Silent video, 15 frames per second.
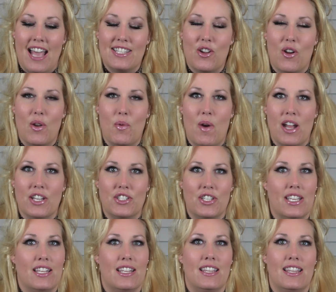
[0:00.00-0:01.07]
started
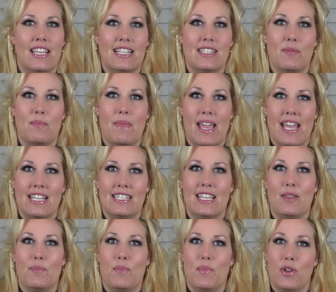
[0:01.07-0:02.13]
watching these amazing